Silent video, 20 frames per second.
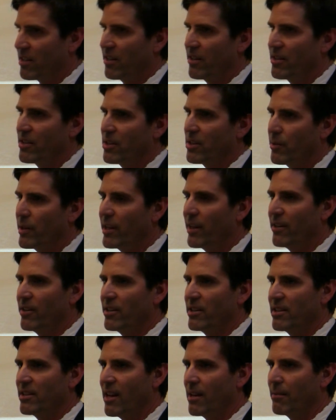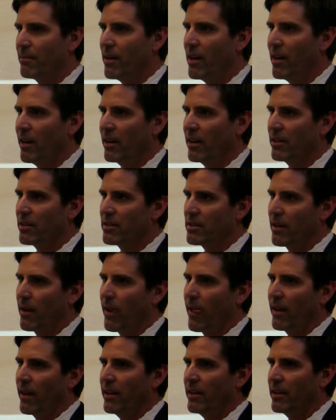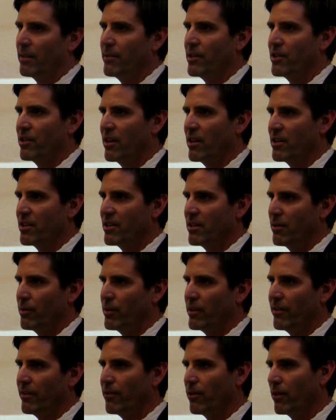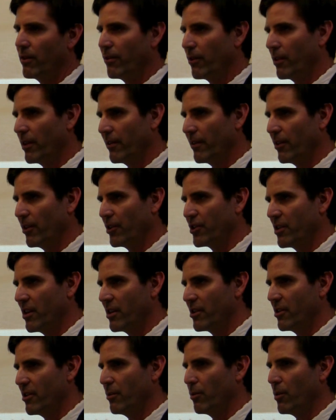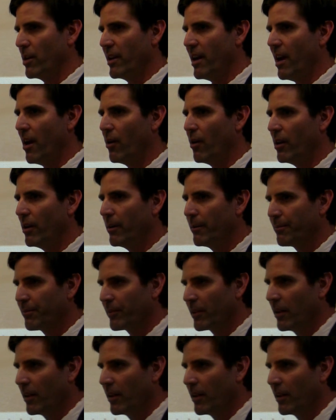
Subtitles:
this goes 310 miles. It can be charged with a 440 volt charger in 1 hour.